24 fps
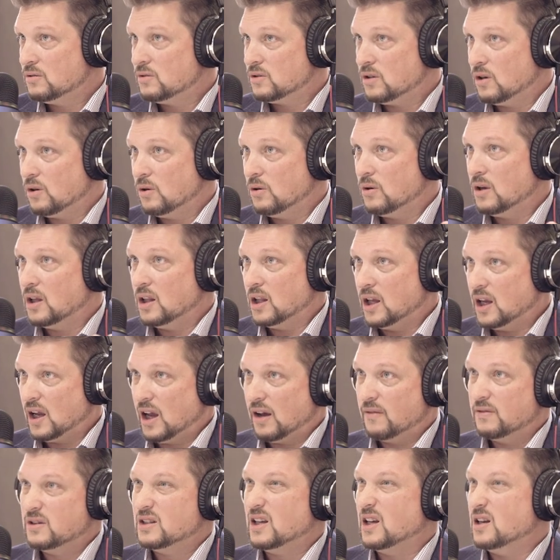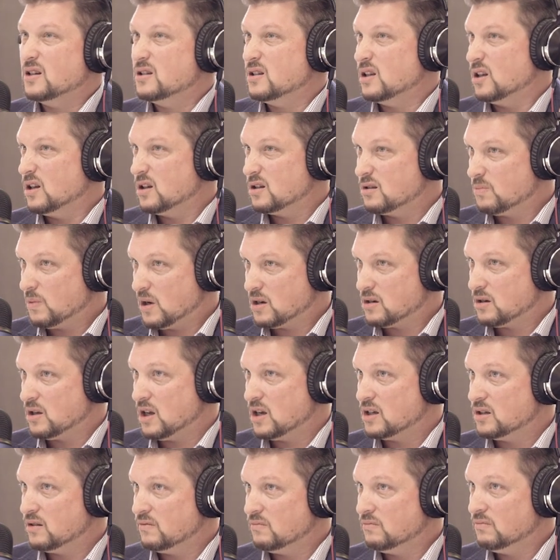Yep. So and they have a tendency to
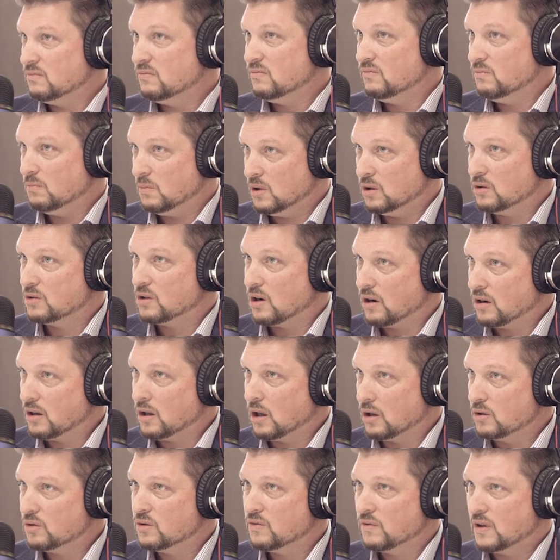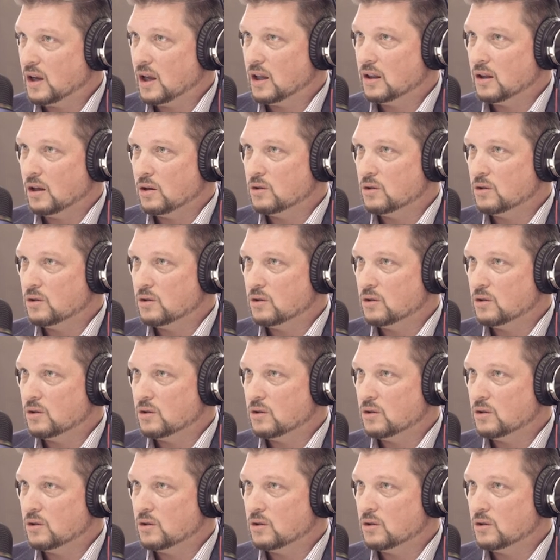specialize in military loans, VA, VA loans.